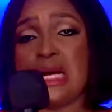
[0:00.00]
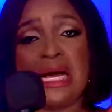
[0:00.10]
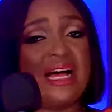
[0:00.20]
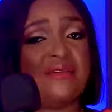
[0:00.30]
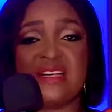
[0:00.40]

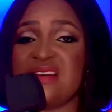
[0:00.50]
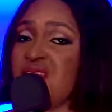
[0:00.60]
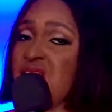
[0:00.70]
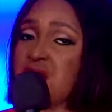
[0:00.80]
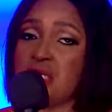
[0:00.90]
I've never
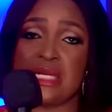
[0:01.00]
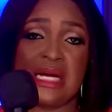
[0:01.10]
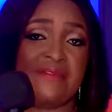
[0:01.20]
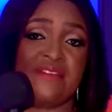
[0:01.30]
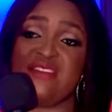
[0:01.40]

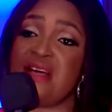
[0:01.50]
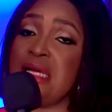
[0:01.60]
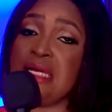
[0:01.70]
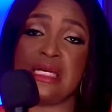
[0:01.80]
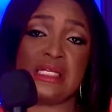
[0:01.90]

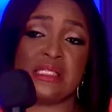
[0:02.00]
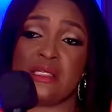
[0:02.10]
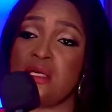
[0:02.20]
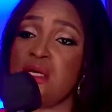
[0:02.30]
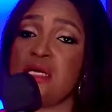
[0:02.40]
heard
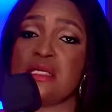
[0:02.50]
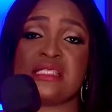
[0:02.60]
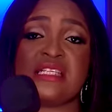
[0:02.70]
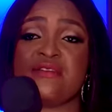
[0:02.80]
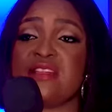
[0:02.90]

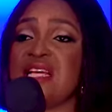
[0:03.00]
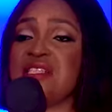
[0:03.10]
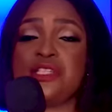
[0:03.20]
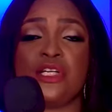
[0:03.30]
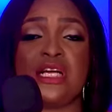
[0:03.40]

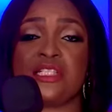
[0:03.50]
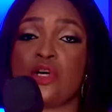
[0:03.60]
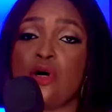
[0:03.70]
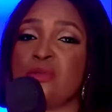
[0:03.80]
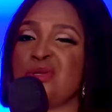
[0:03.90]
civilization has
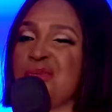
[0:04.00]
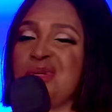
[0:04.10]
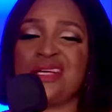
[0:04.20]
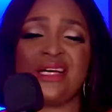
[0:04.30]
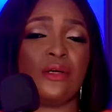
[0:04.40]
come to
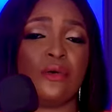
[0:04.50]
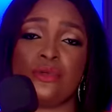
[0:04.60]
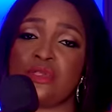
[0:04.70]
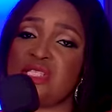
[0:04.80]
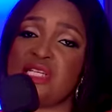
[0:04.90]
play and all
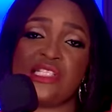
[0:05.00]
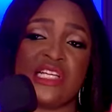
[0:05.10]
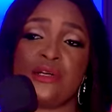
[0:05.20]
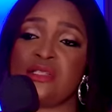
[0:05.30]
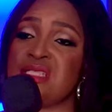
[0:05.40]
those things are
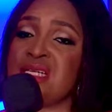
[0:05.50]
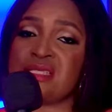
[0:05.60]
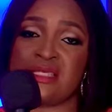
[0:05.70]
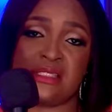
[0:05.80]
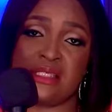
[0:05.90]
not in
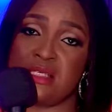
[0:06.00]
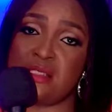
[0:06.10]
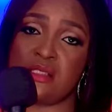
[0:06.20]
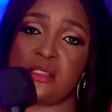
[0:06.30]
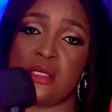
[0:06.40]

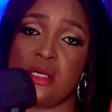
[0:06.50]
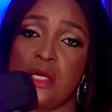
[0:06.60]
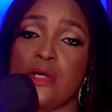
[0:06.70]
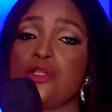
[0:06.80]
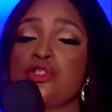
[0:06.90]
existence.
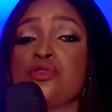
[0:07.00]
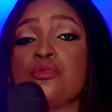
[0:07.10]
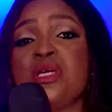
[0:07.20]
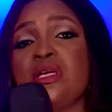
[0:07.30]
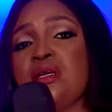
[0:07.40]
To
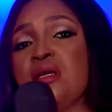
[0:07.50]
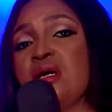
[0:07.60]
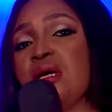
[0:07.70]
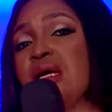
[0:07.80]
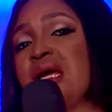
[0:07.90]
me,
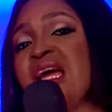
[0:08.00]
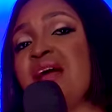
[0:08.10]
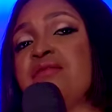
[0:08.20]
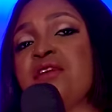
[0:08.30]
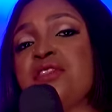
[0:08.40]

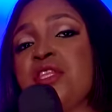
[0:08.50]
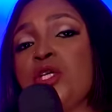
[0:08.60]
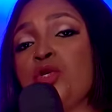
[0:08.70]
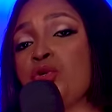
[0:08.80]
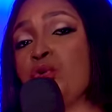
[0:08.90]
everything
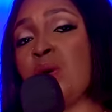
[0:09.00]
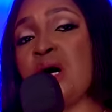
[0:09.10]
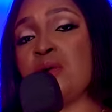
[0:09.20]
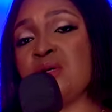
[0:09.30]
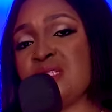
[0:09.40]
you do, I
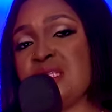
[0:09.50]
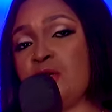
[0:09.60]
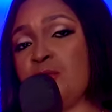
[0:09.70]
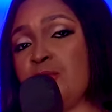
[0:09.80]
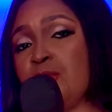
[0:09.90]
always tell
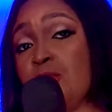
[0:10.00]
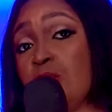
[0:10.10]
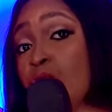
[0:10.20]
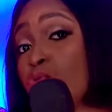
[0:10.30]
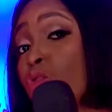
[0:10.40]
people,
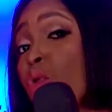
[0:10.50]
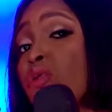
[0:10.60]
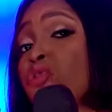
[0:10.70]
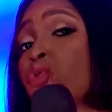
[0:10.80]
do unto